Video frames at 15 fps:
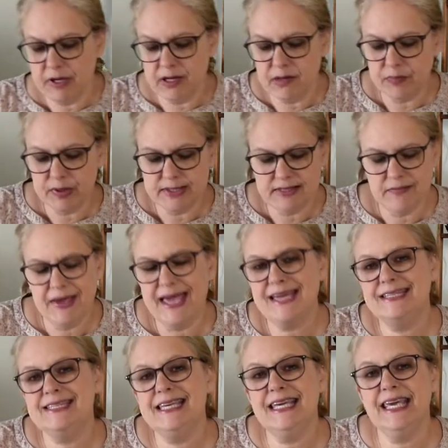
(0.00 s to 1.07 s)
Put some
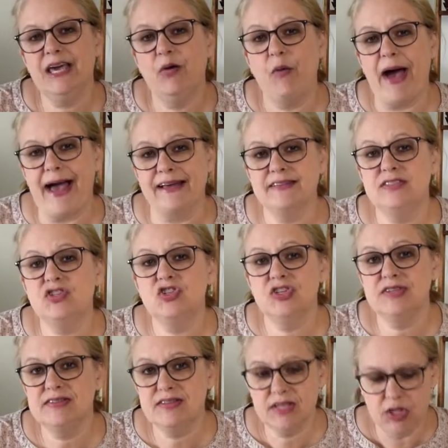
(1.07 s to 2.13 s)
antiquing wax
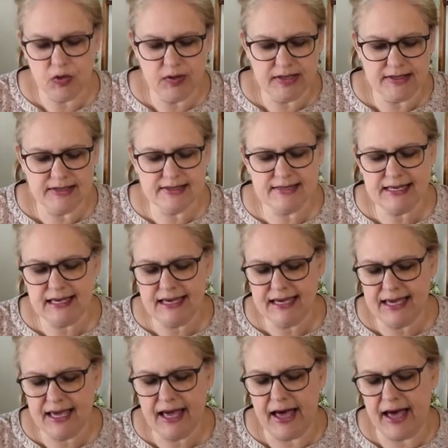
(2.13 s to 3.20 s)
just so you can
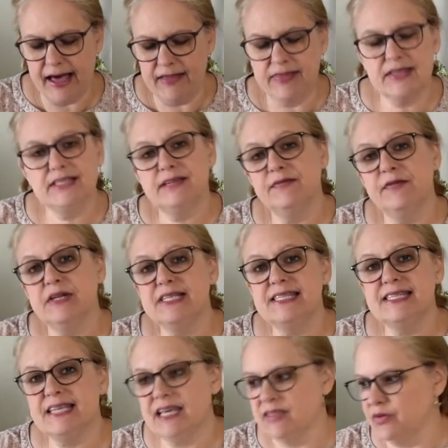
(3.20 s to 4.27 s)
see the
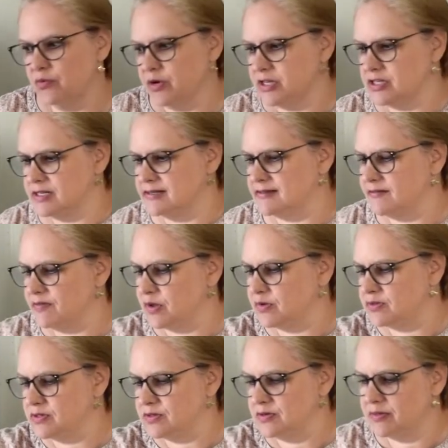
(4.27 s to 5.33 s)
difference in the ridges of
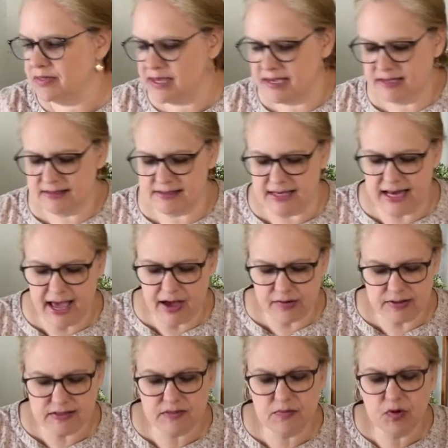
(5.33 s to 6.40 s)
those two things and how
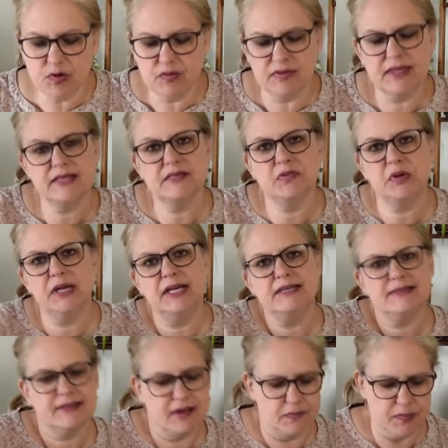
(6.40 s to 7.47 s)
smooth this one
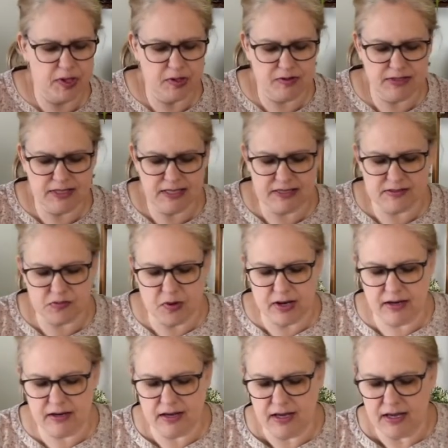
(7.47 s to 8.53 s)
is compared to this
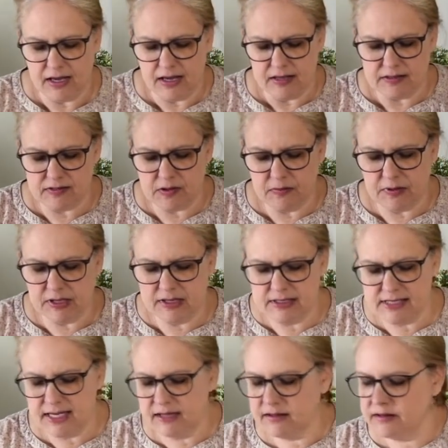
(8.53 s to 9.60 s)
one. So I'm going to
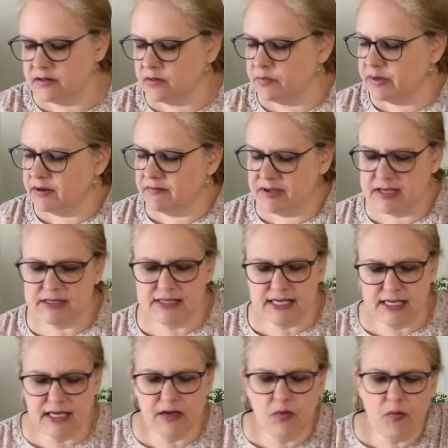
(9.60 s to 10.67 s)
take a little bit of
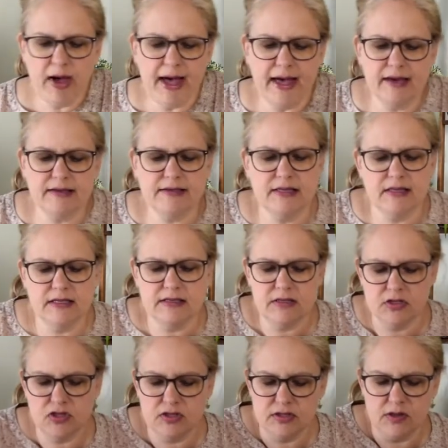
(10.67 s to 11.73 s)
antiquing wax, and this
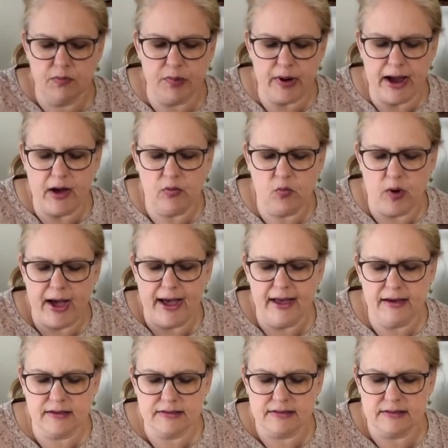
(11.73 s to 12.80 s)
is just a brown
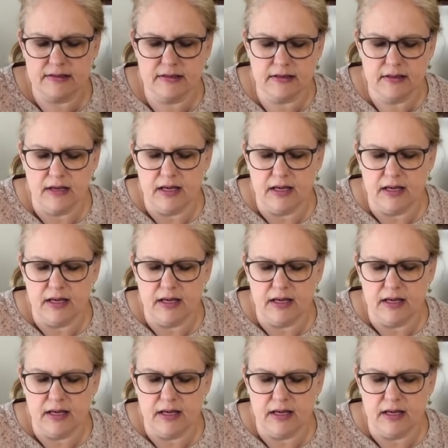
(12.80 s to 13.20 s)
wax.